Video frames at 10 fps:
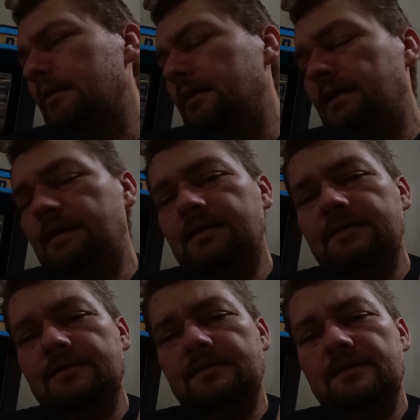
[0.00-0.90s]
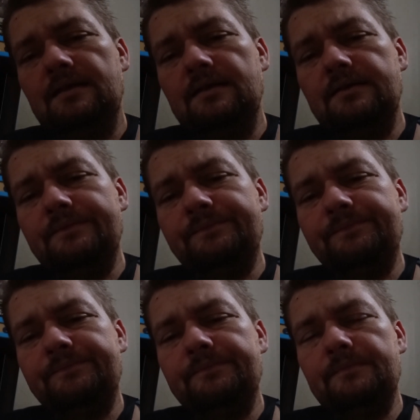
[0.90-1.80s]
He's
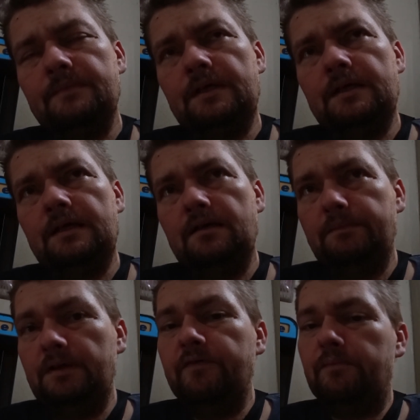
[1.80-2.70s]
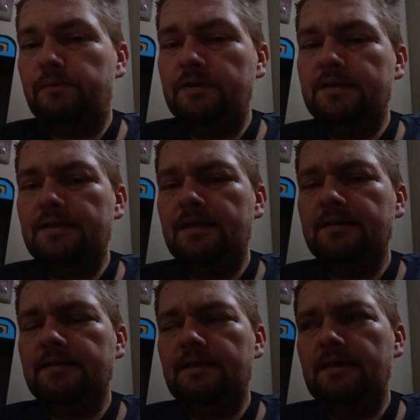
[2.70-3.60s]
a bit of a
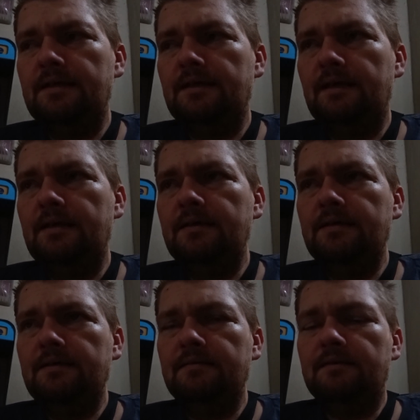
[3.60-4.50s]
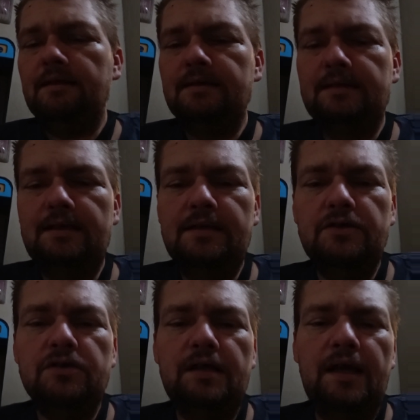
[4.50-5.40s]
princess. He thinks he
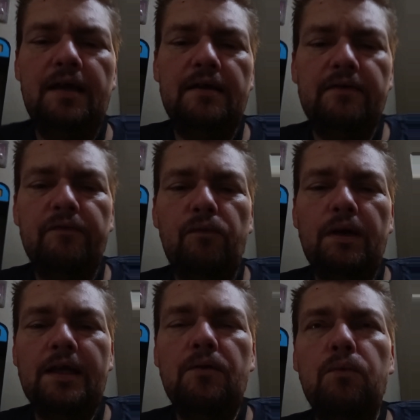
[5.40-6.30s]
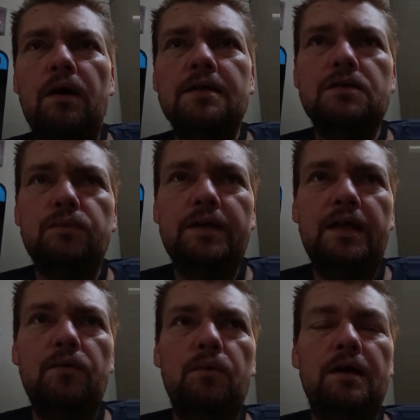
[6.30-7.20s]
should have what he wants when
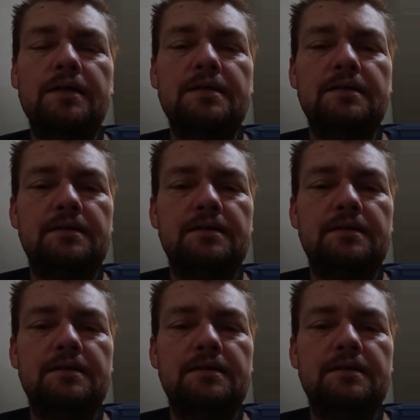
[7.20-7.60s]
he wants,